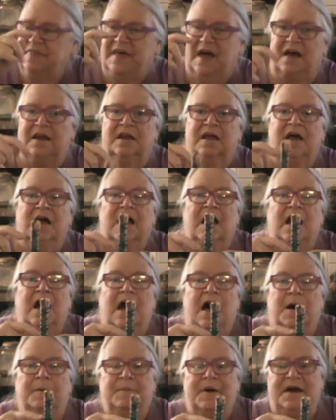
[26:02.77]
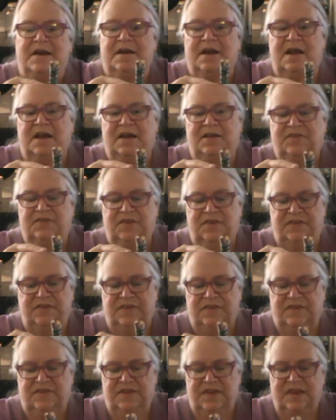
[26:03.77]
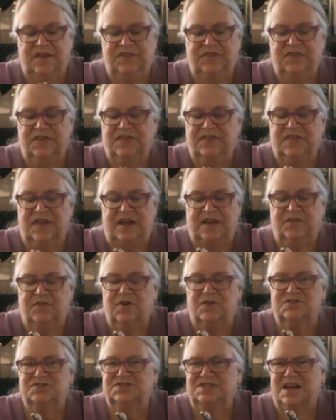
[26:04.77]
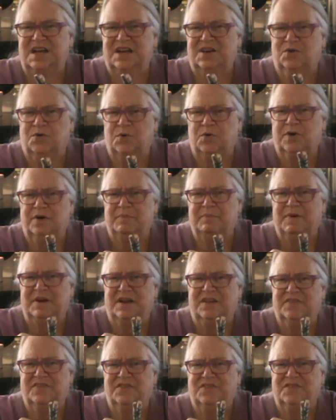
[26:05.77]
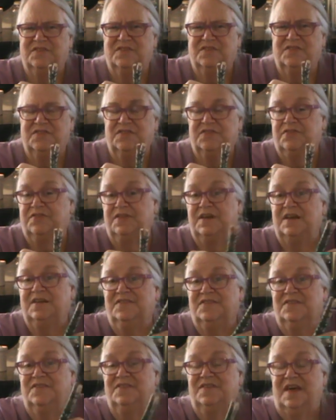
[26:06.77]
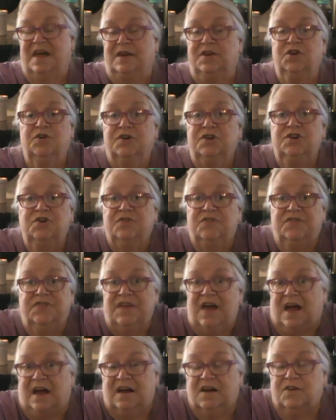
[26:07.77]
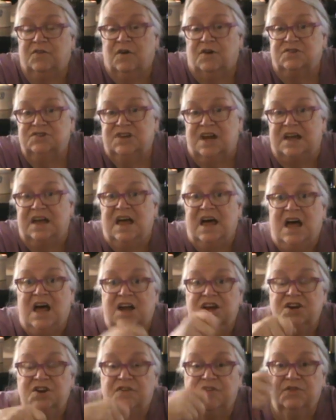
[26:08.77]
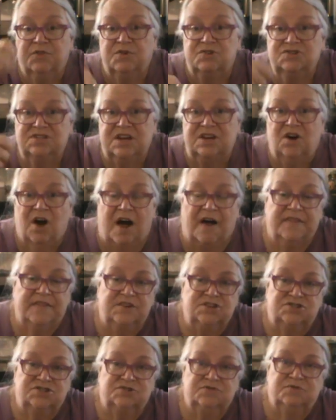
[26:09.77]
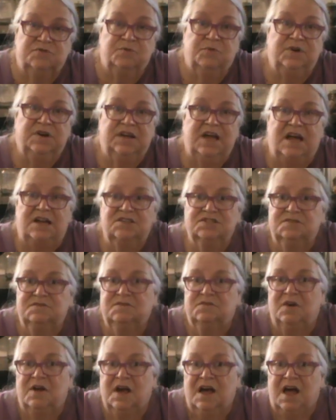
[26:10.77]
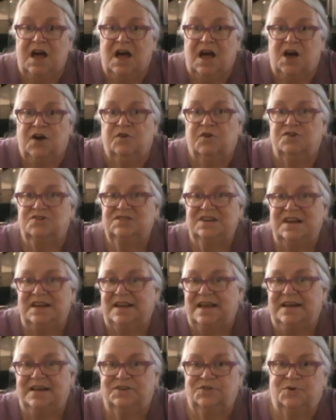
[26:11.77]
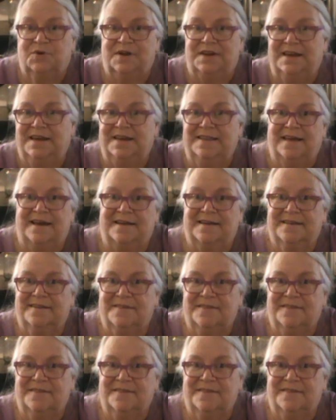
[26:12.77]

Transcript: like that. But it's just like crochet cord, but it's thin. You could use thick crochet. You know, the crochet cotton that you would get to crochet like a doily, that,